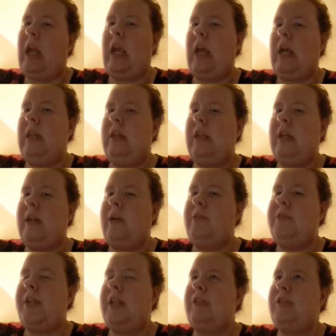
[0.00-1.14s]
and, you know,
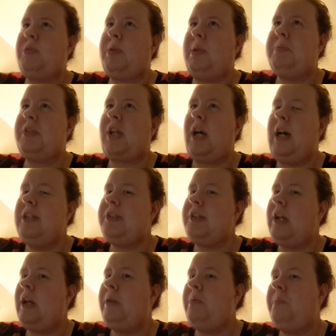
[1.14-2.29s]
Taylor Swift's
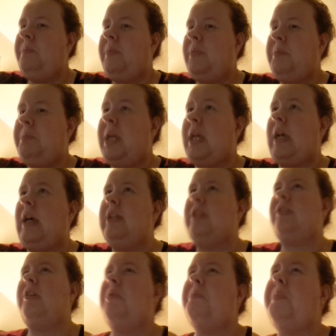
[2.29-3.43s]
concert
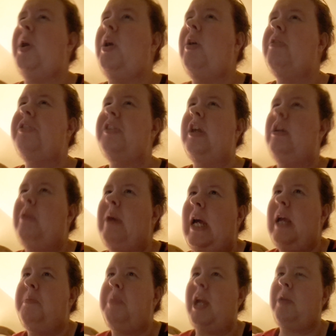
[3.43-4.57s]
because they're both, in a
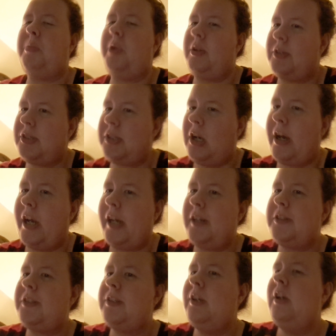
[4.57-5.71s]
way, bankable
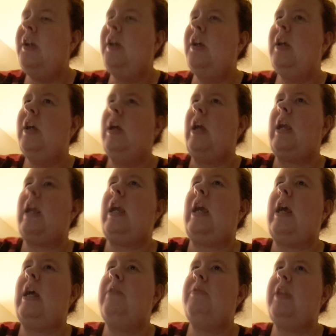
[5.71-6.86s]
stars
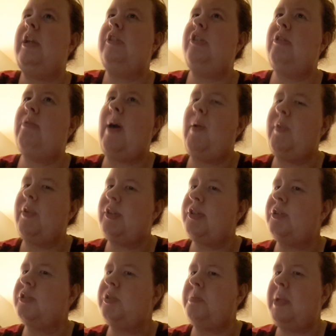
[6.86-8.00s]
and they do have a
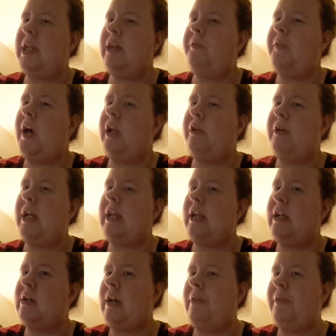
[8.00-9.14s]
social media following.
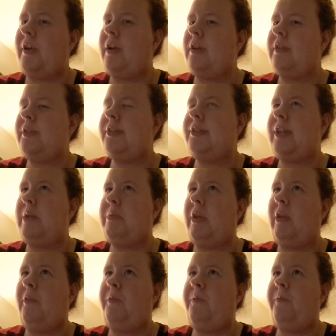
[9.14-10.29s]
However,
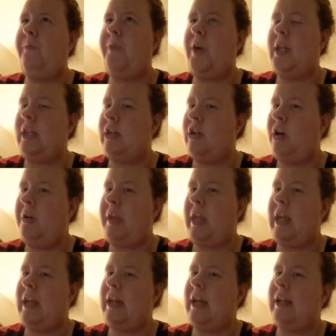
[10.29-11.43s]
Sabian Fallon
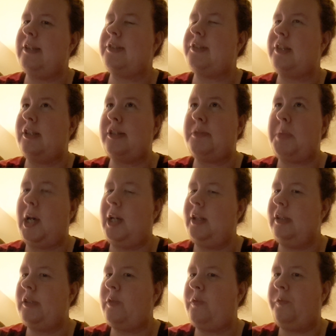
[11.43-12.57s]
Hogan has the
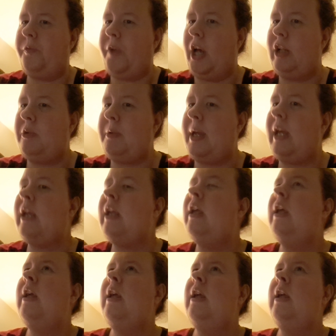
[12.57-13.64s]
smallest following